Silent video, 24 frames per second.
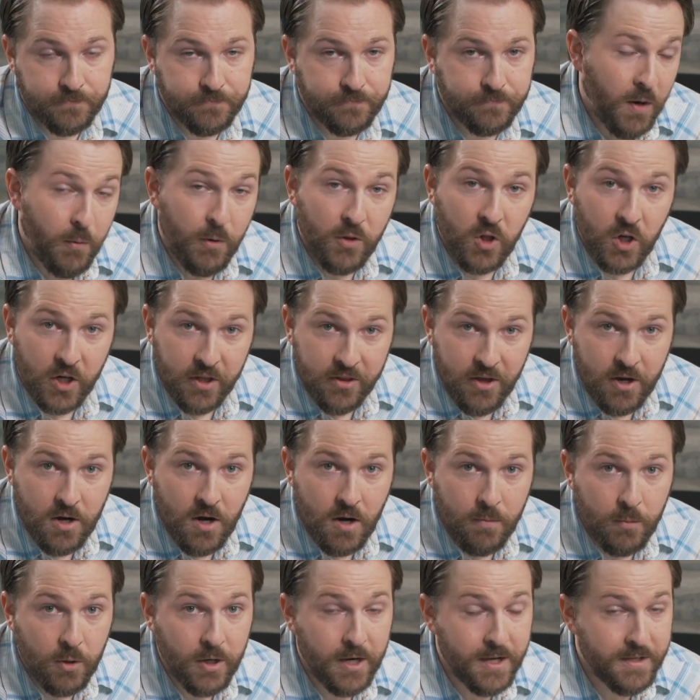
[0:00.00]
Now we look at that
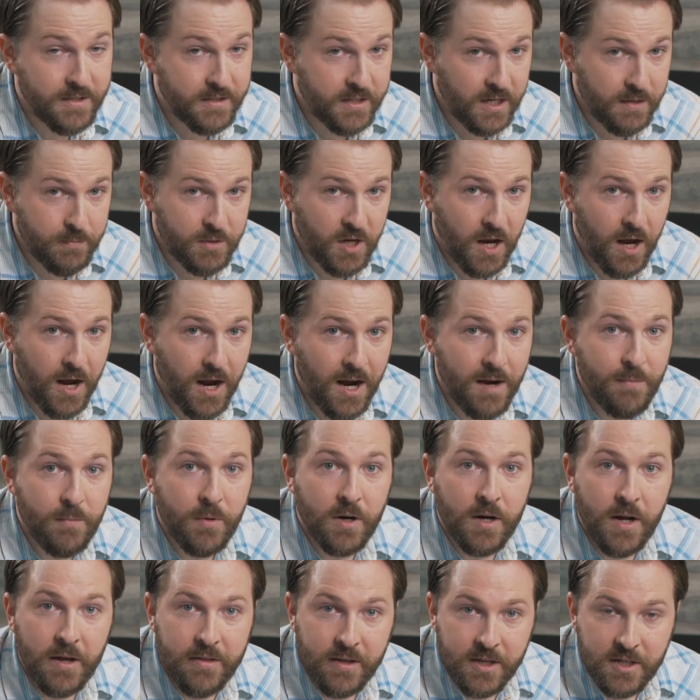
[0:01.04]
number and it seems high,
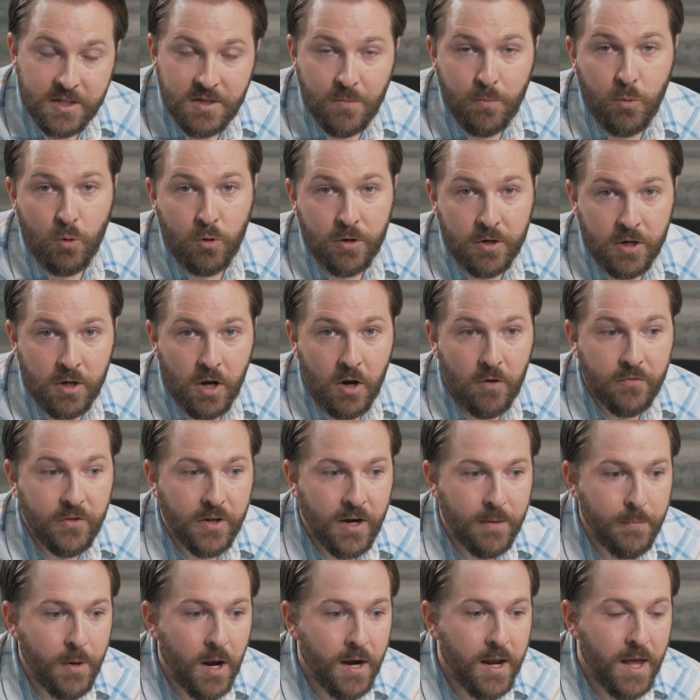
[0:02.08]
but I think it's important to note
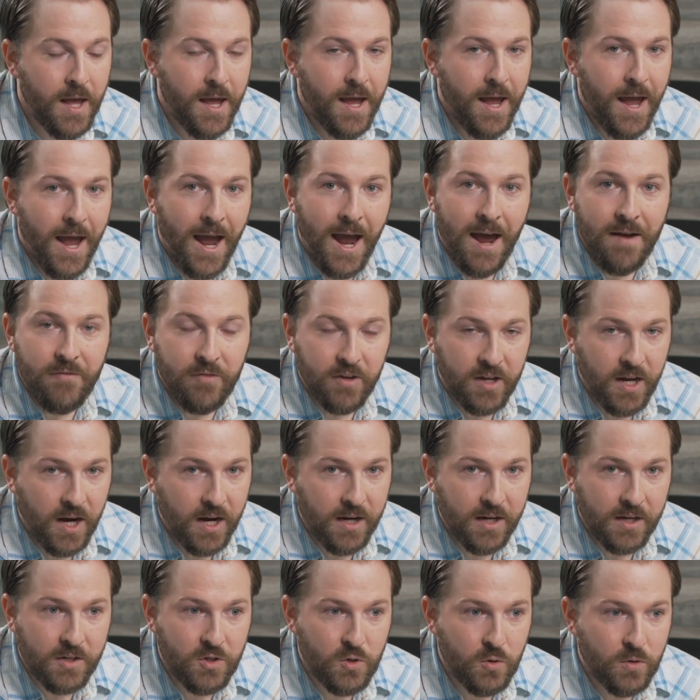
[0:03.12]
that I'm not
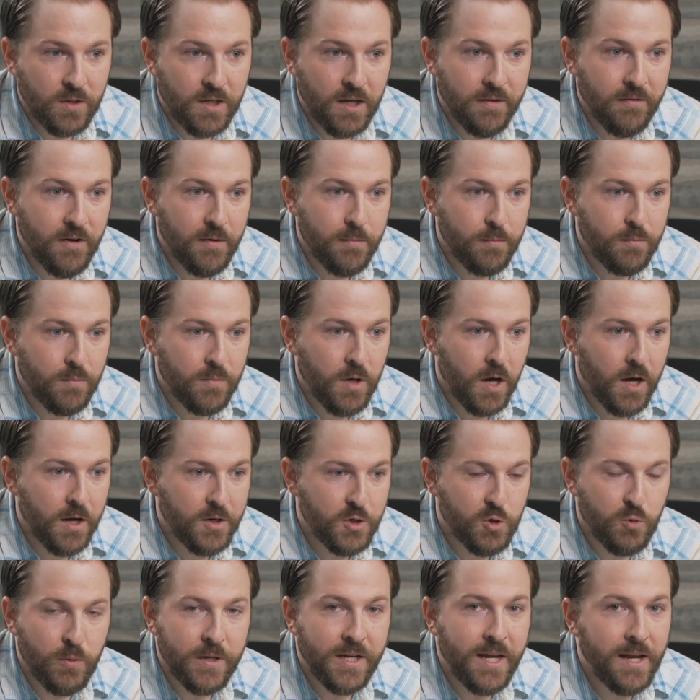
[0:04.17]
advocating to give up
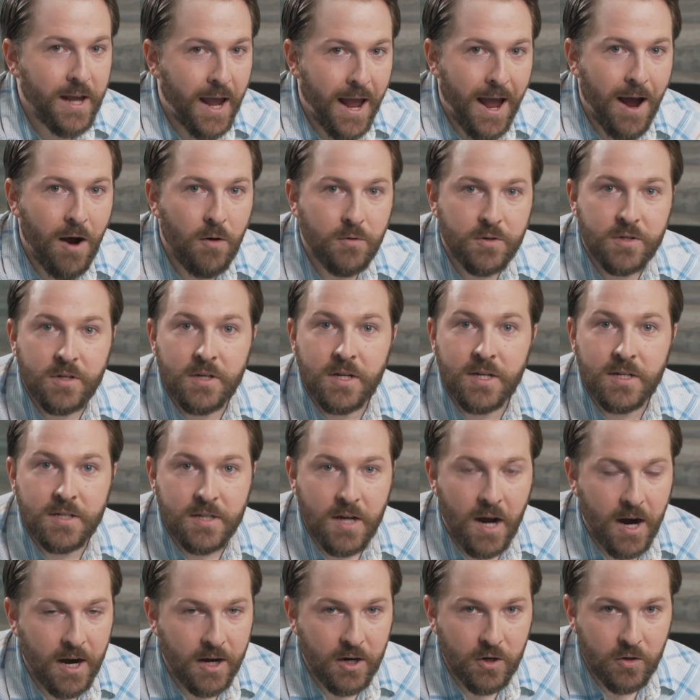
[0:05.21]
drinking out
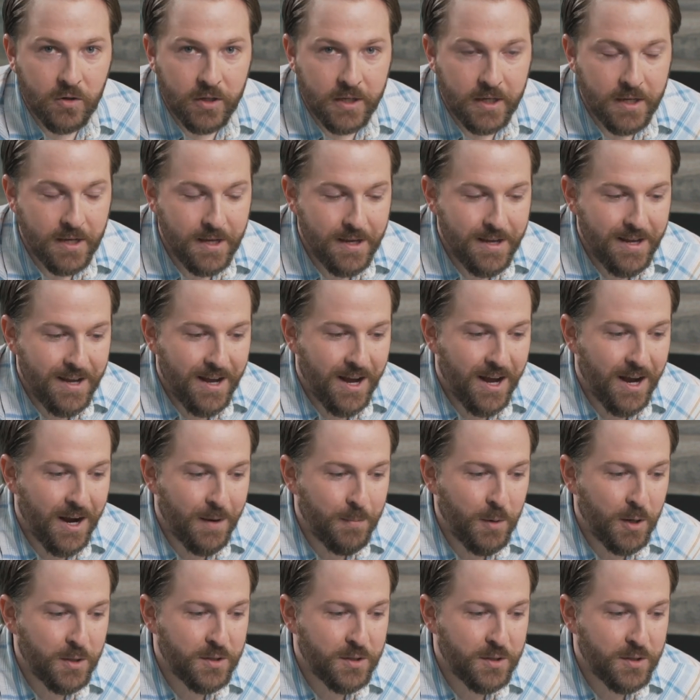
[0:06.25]
entirely. I'm